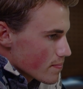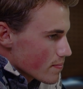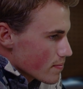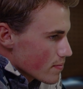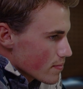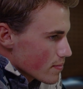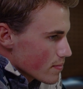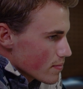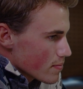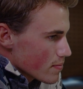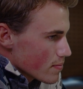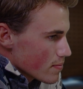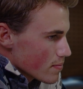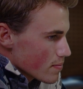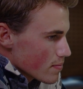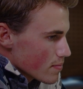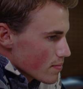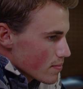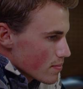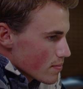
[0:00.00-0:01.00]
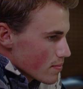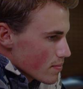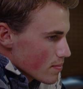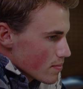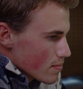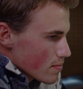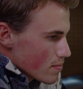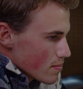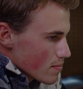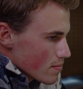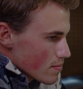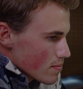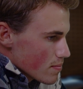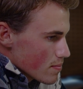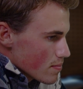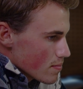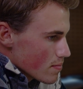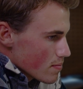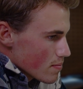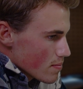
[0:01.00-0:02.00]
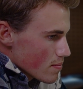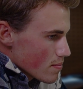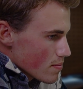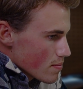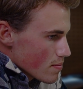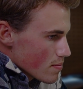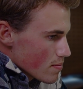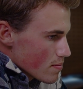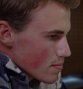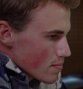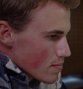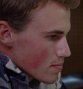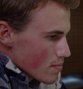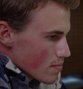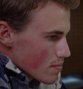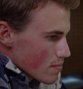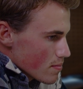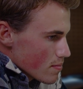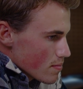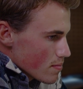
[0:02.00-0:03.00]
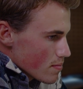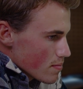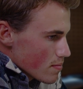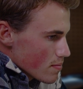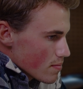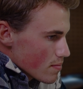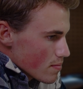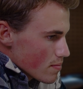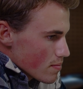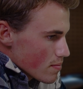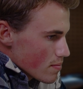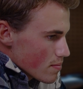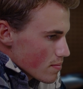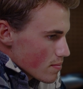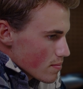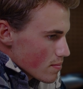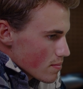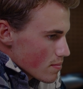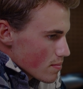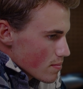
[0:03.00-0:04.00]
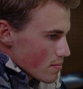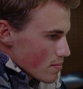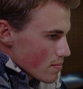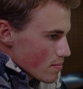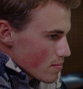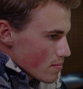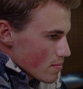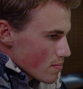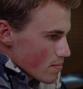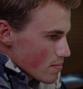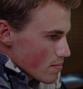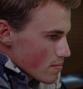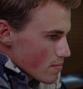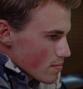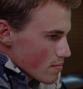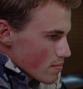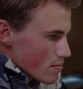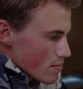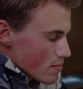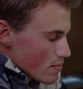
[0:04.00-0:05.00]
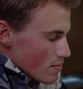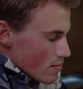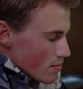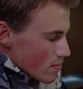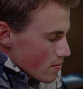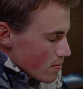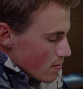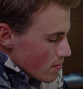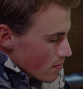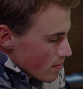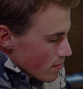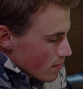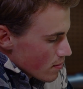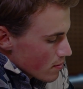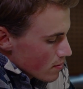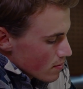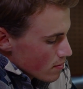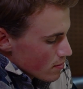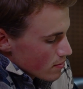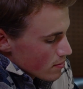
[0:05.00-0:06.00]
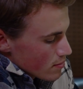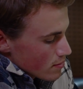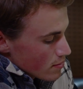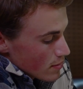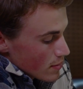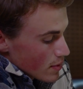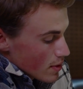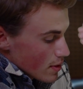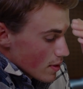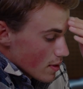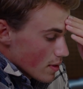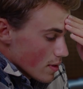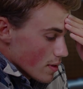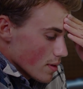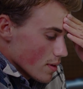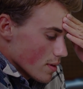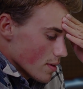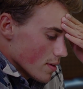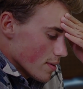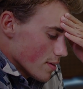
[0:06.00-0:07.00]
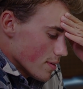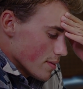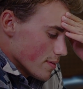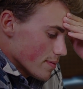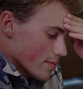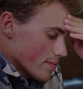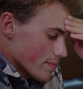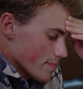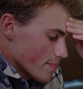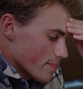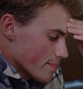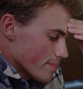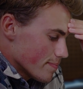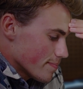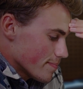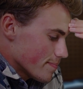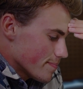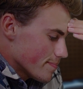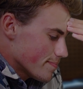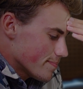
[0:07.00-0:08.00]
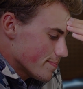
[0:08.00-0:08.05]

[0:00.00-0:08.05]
(not speaking)